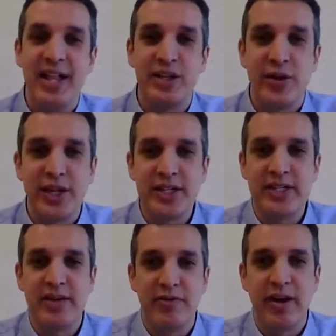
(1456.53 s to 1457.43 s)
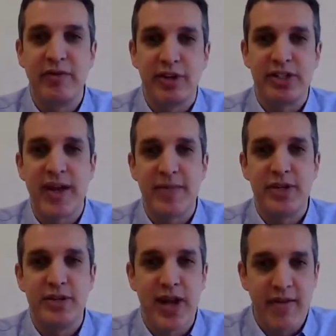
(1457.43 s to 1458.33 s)
And so this is the very first
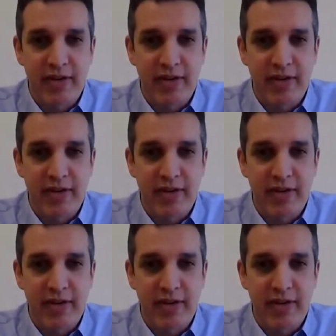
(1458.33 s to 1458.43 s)
time that you can